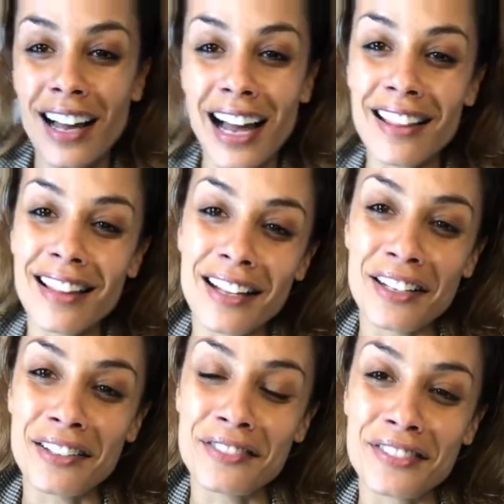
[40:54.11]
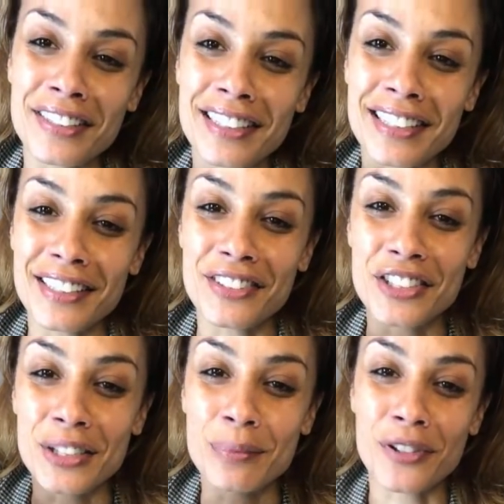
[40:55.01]
I love
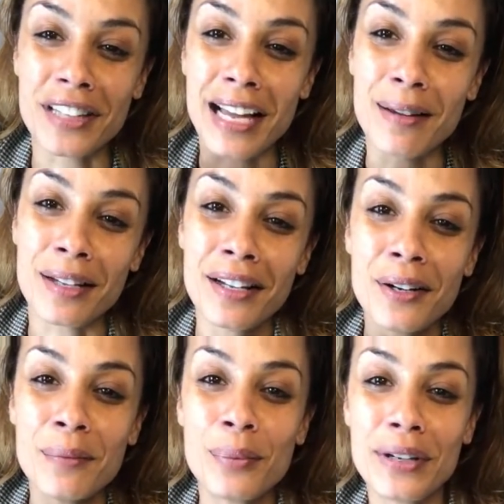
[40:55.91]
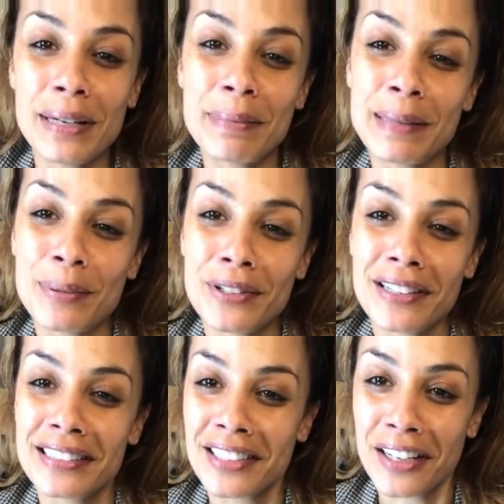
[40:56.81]
YouTube for that, putting people
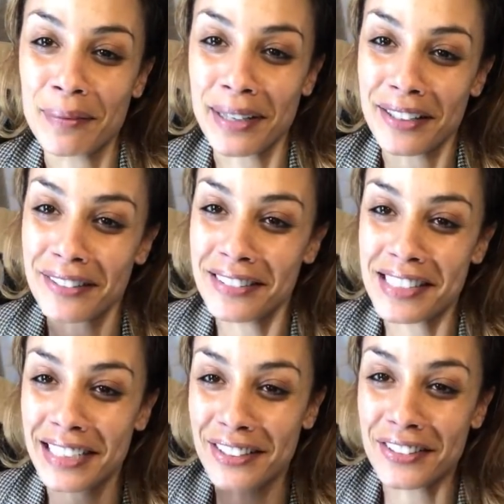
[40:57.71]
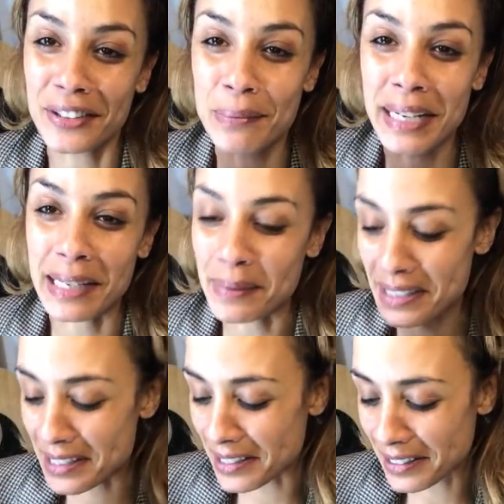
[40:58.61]
on timeout. It's like they're little babies.